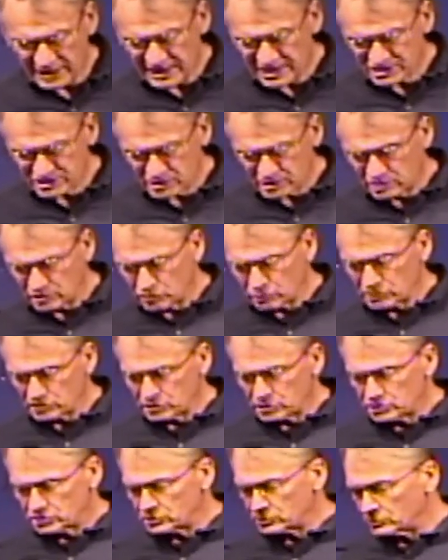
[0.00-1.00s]
asking you to
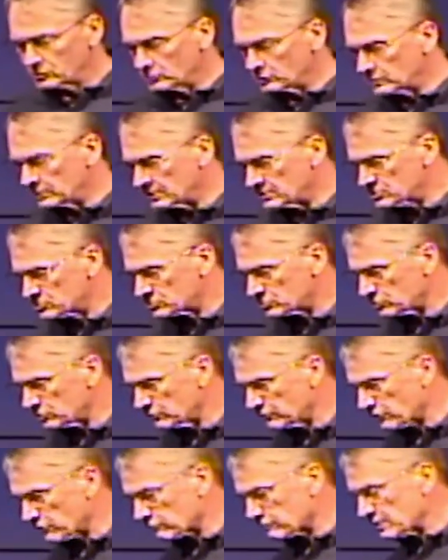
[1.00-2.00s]
do is to, for
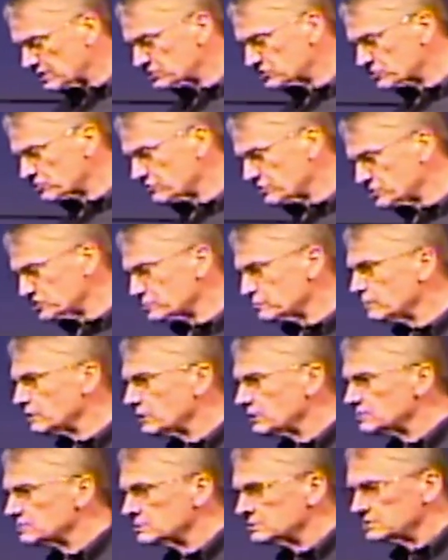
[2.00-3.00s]
the rest of this
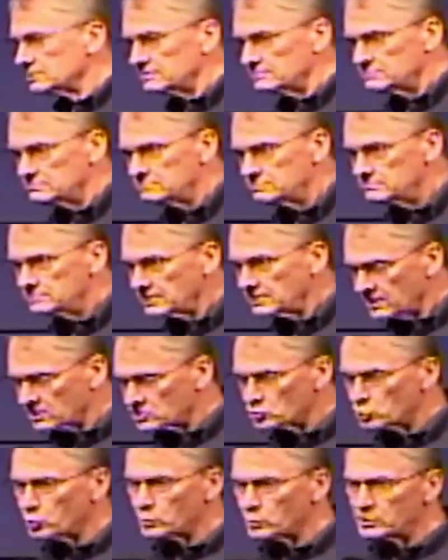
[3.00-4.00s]
month, take
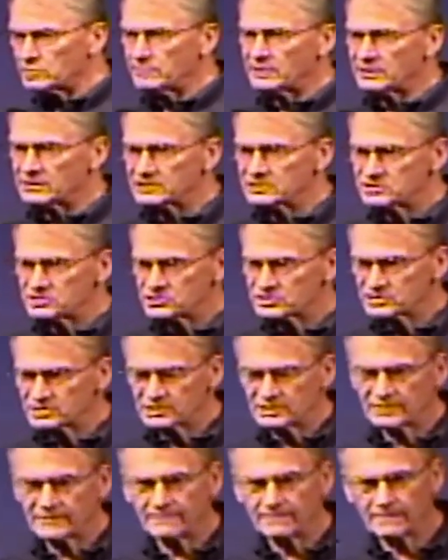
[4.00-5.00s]
20
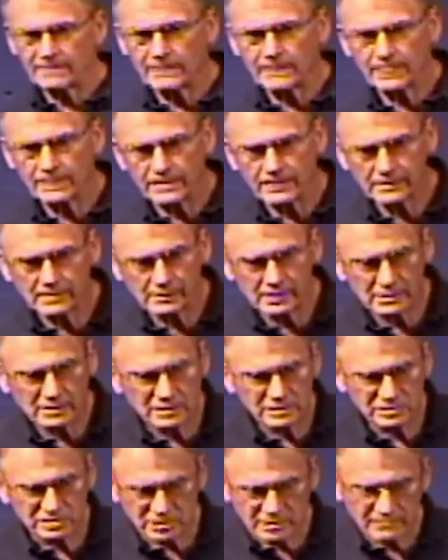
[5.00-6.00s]
minutes
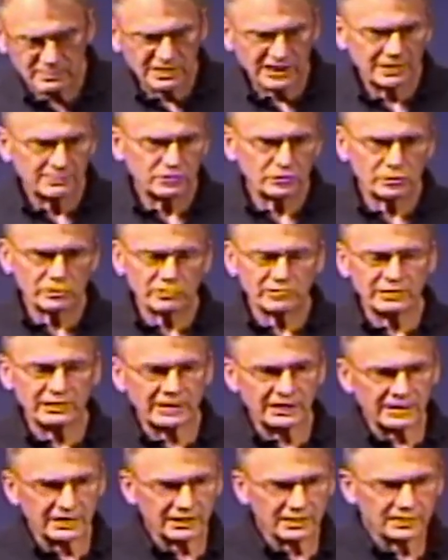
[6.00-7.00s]
sometime during your
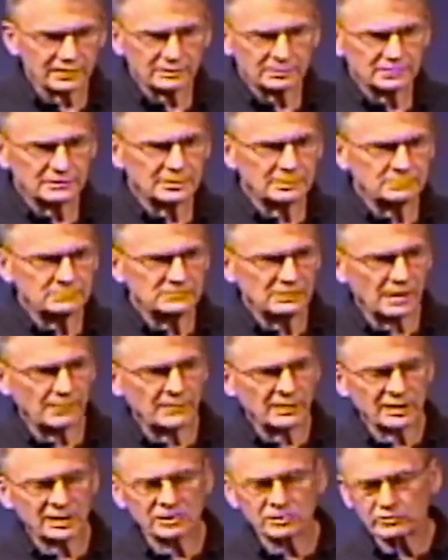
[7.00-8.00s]
day. I'm not
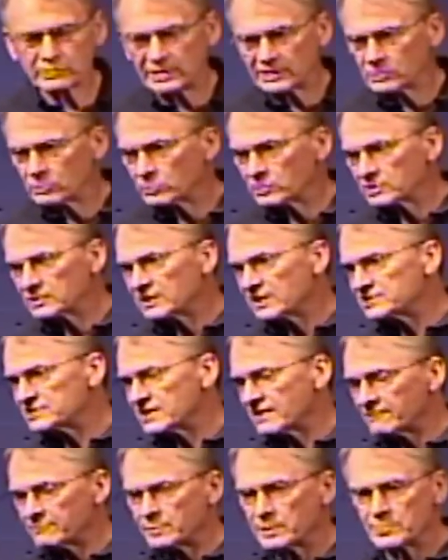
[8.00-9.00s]
going to try to organize and
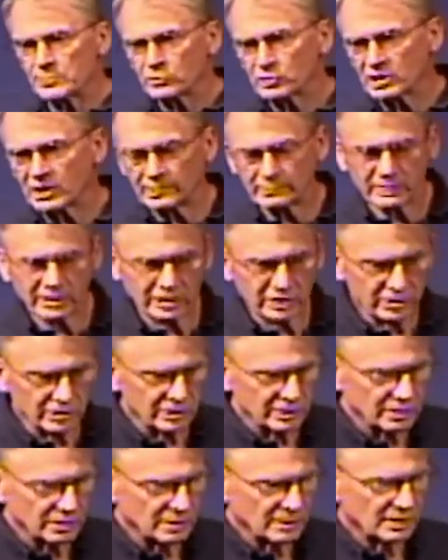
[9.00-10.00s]
have people come here.
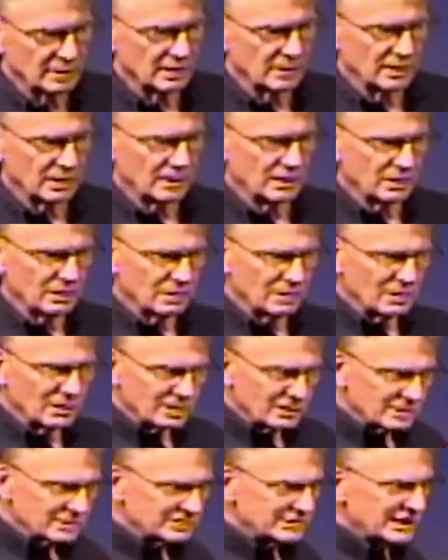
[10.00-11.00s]

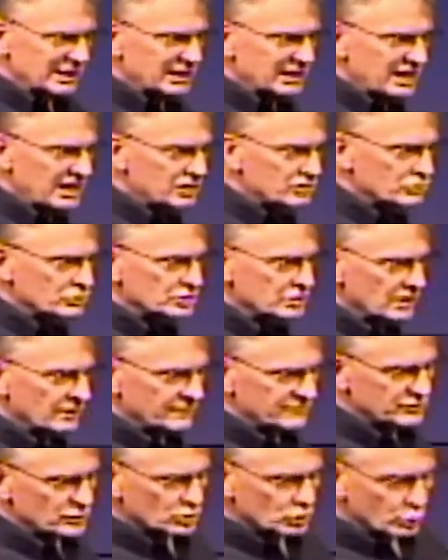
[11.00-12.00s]
Dedicate yourself
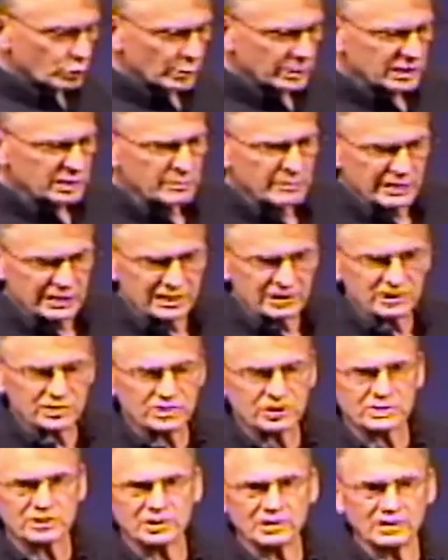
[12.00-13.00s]
to 20
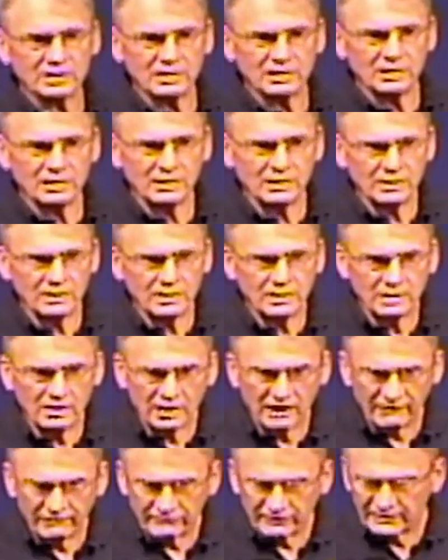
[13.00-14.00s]
minutes
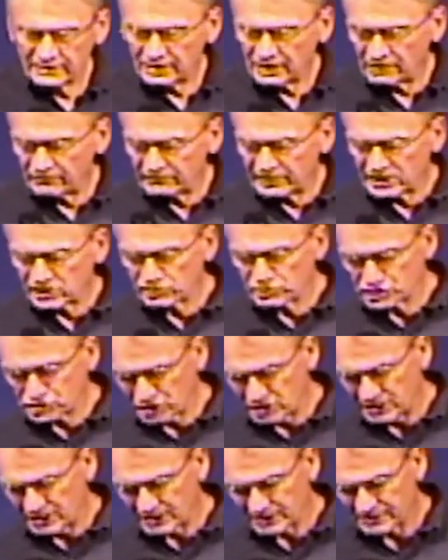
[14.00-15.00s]
of, of
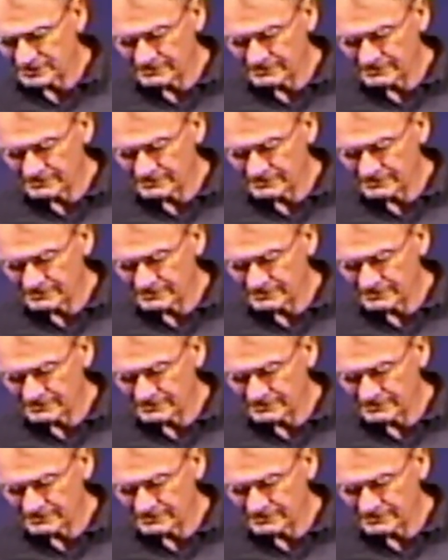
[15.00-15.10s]
interceding.